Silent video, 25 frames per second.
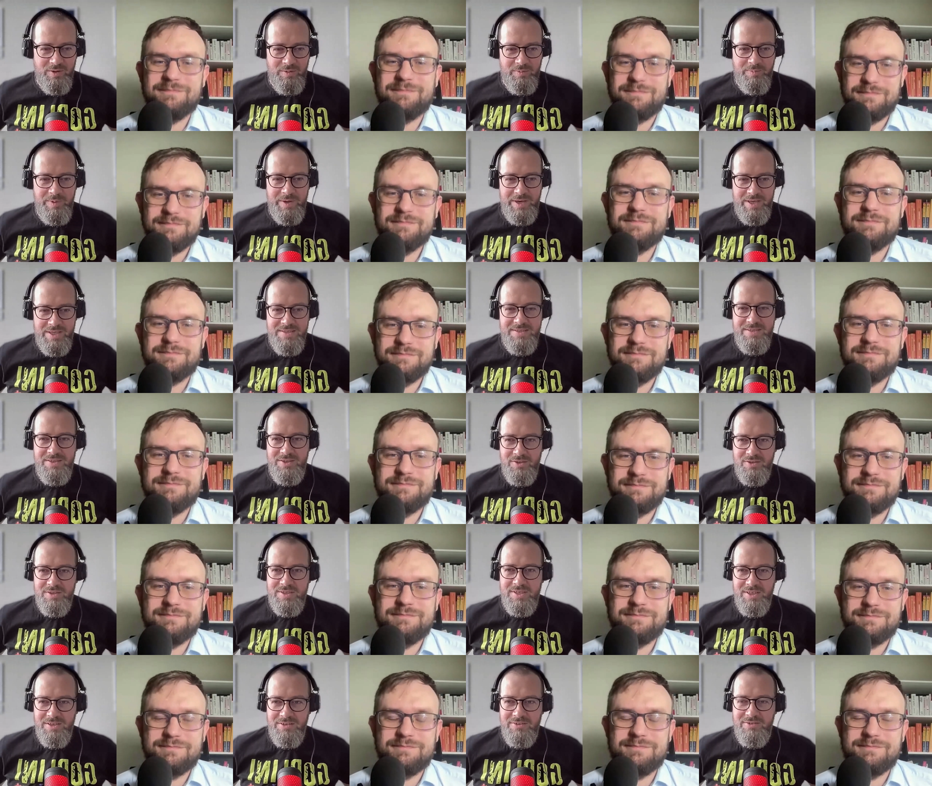Speaker 1: companies and those
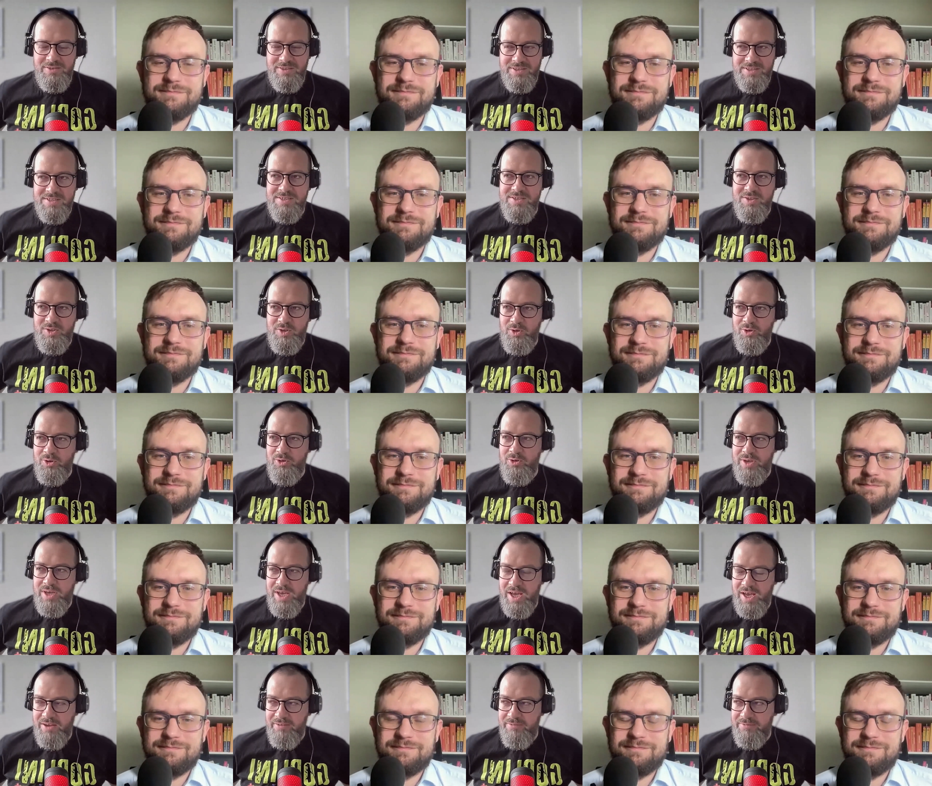kind of things. Do you
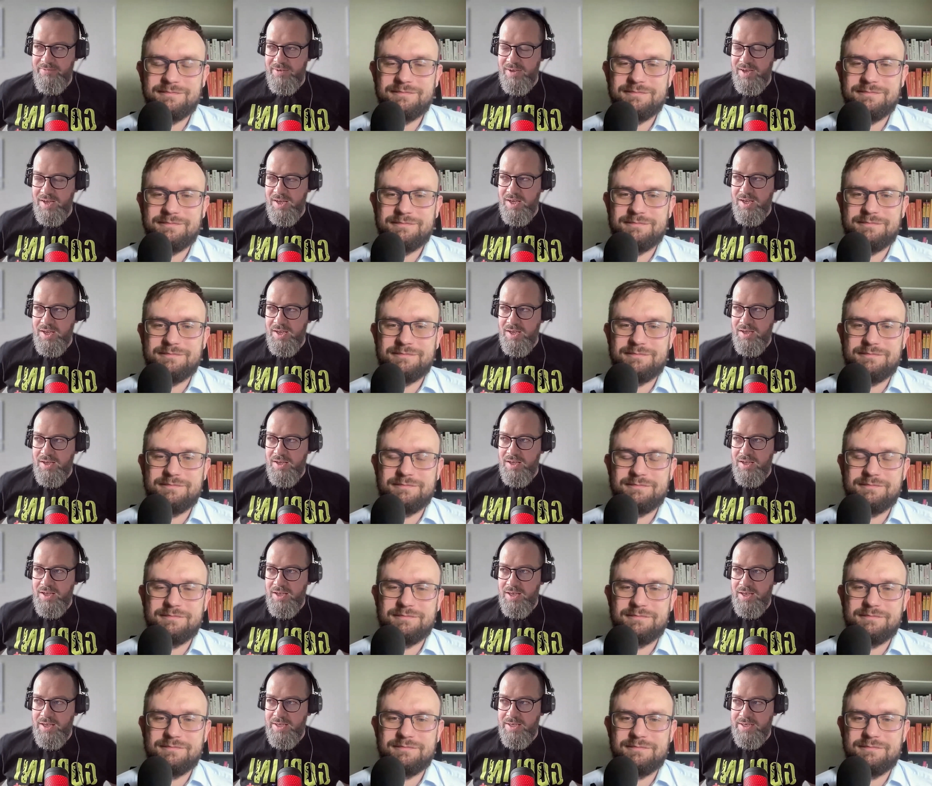have
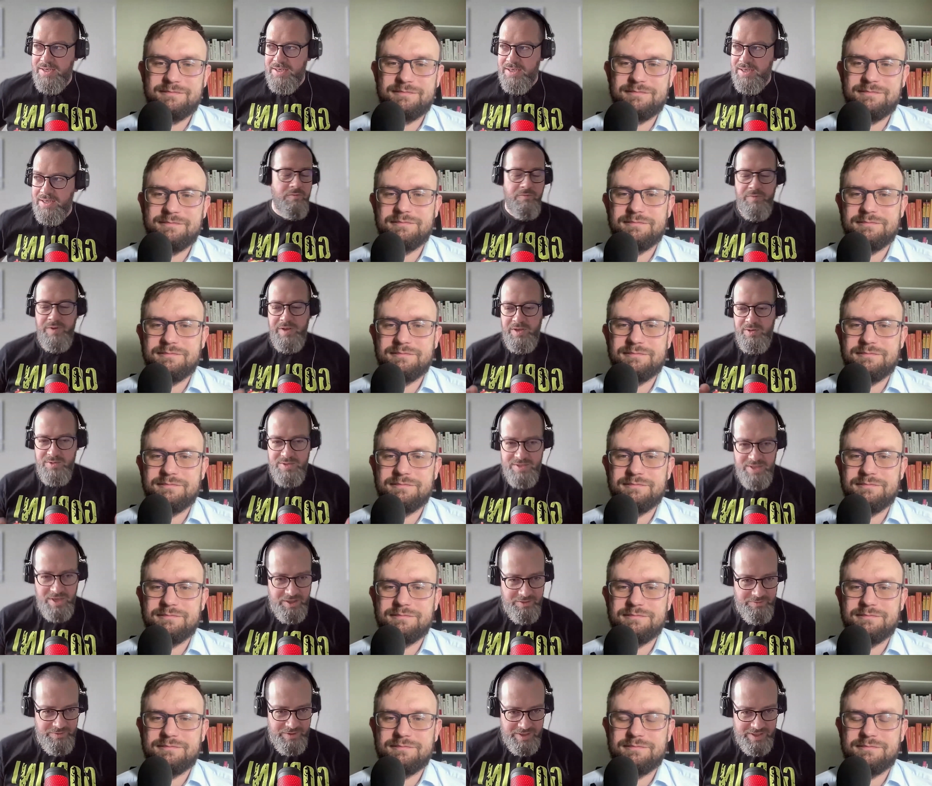like when you
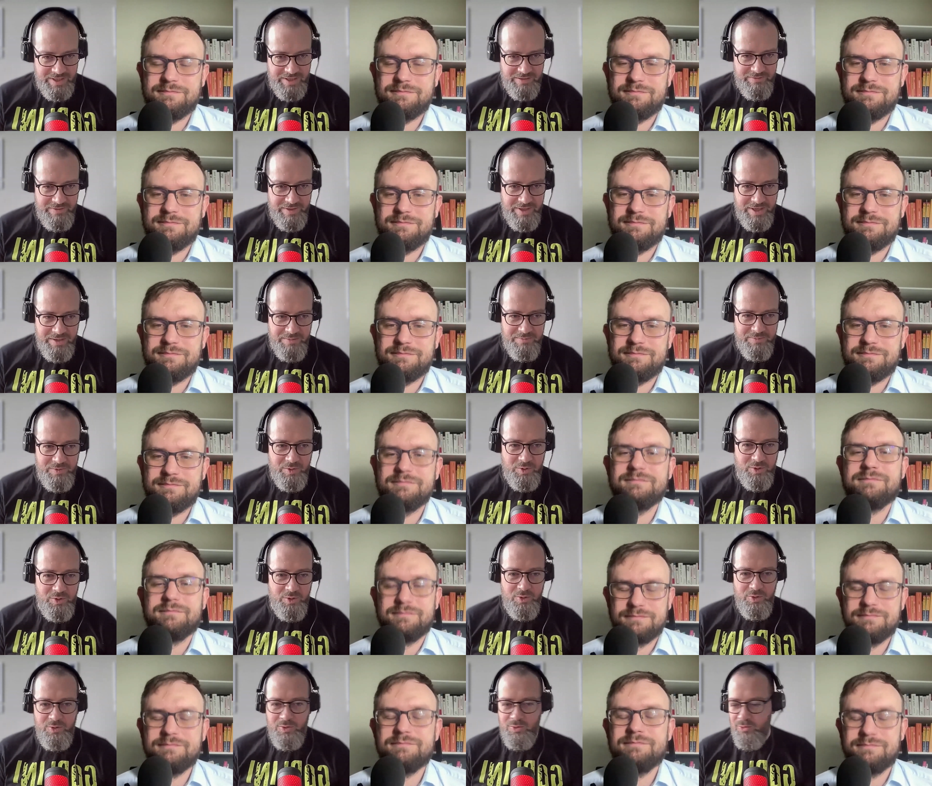start working with them, do
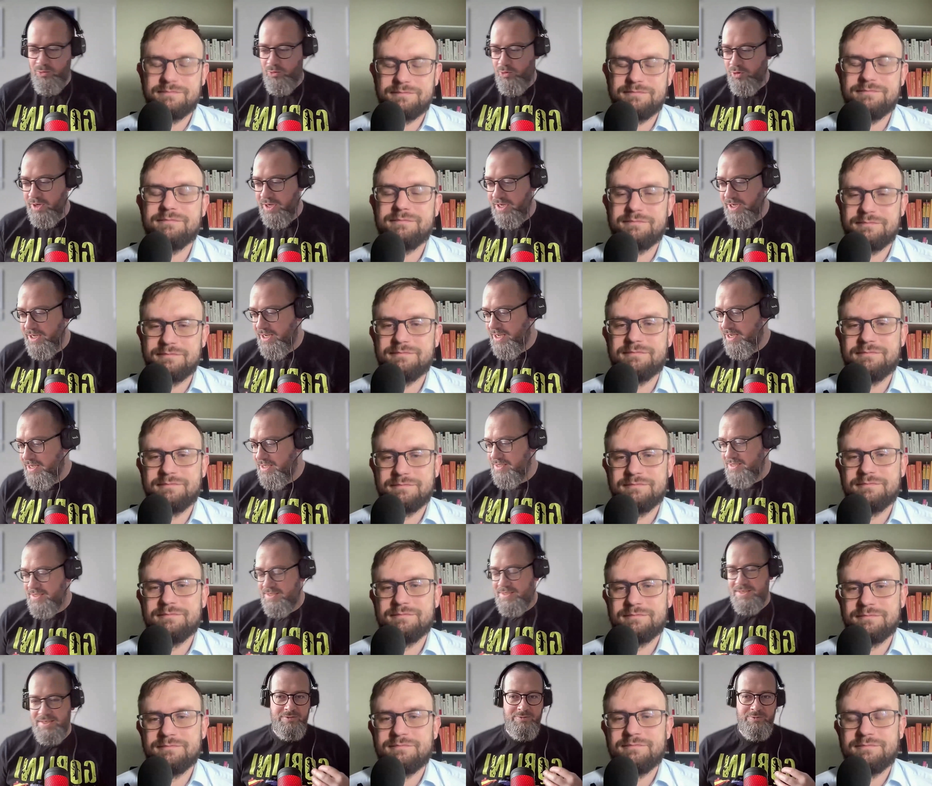you do
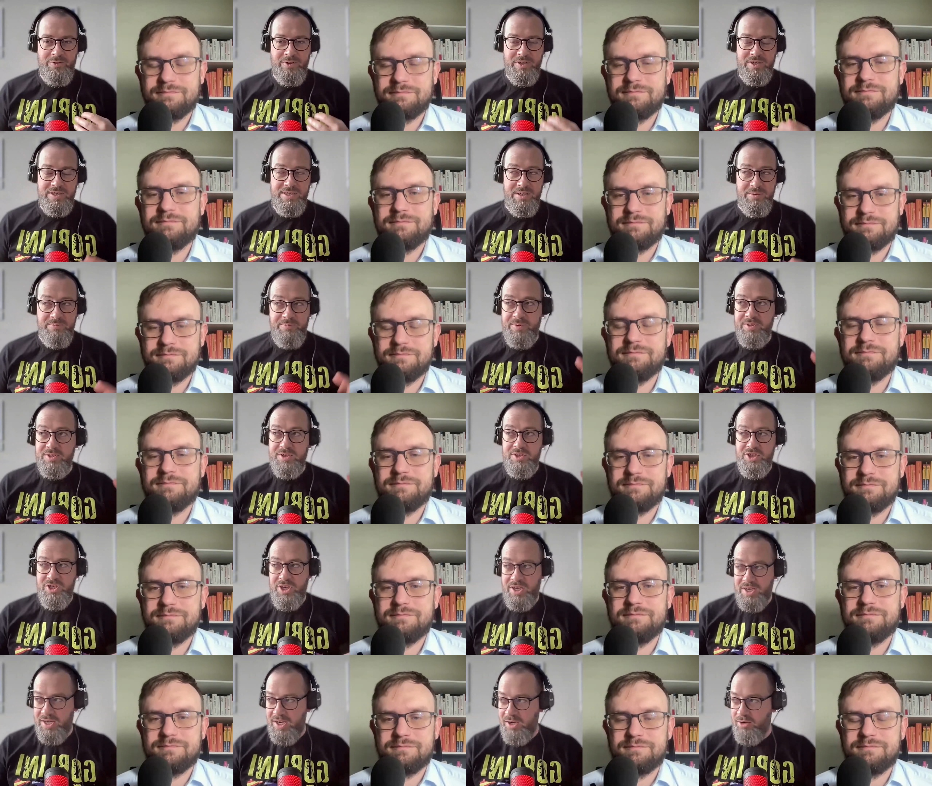organize, for example,
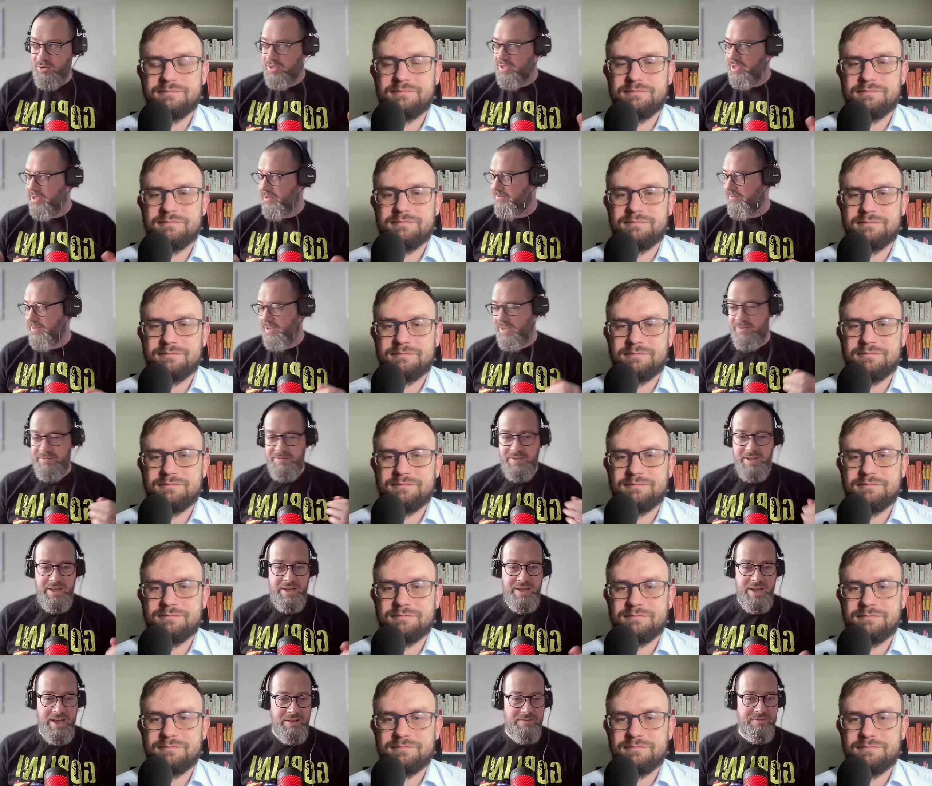check out if, if they
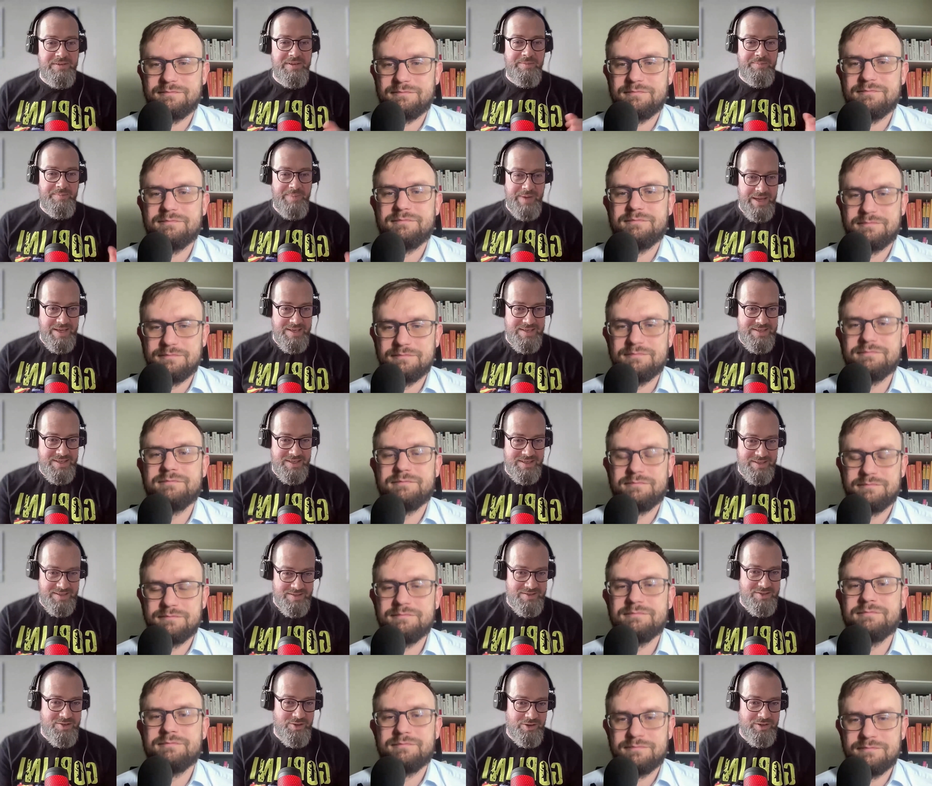have the basics
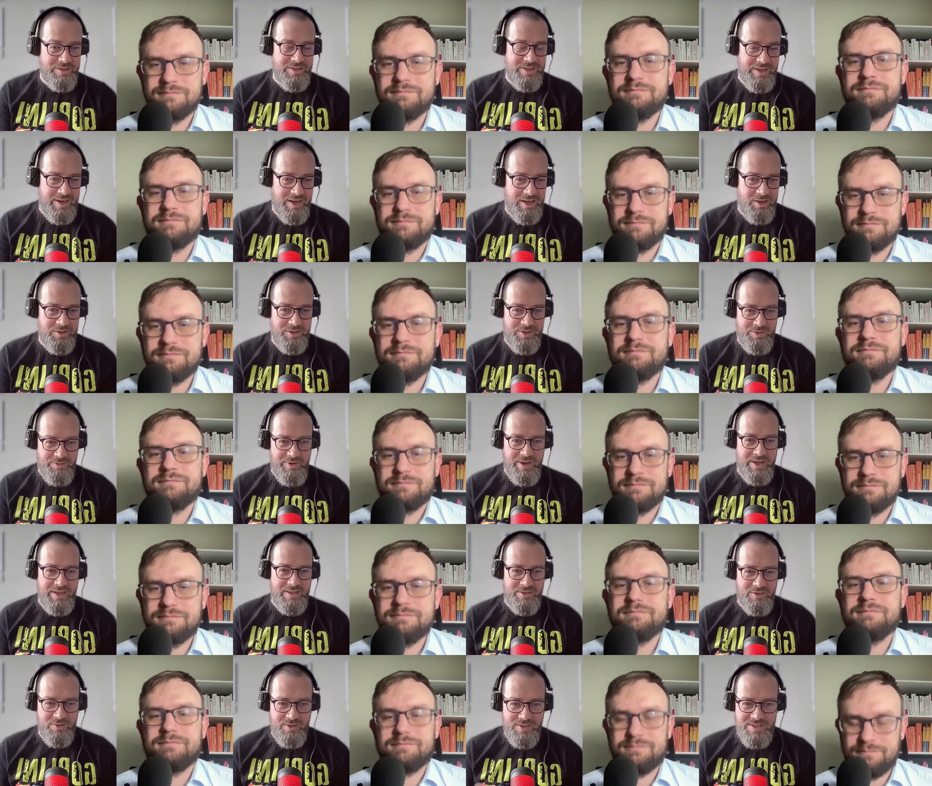sorted out, right?
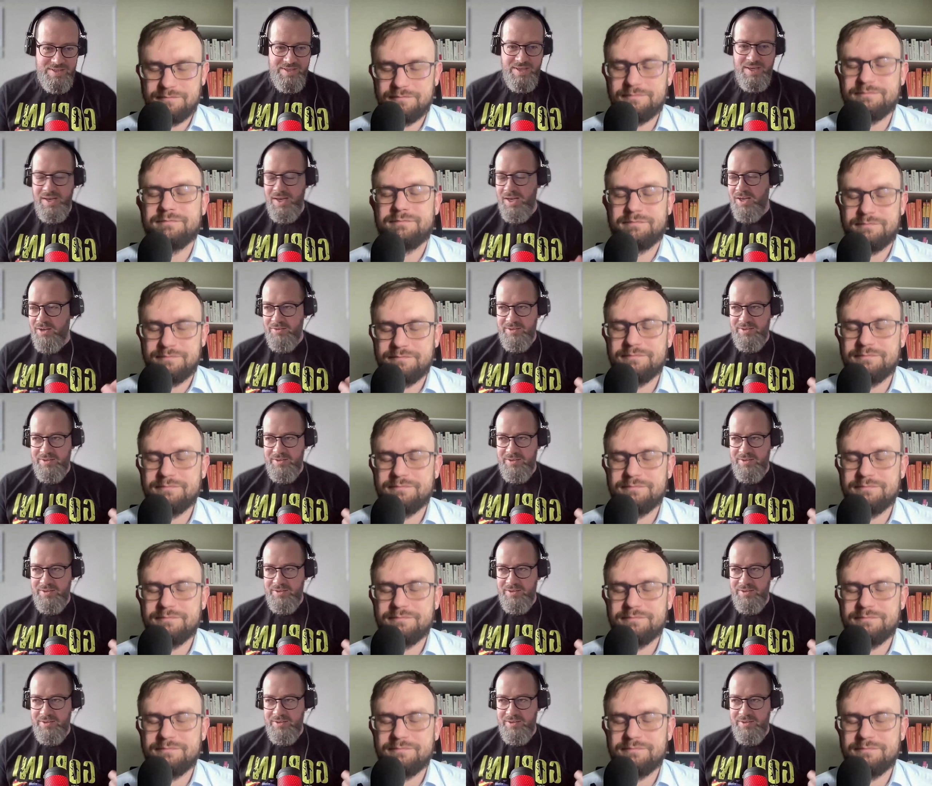Because mm-hmm.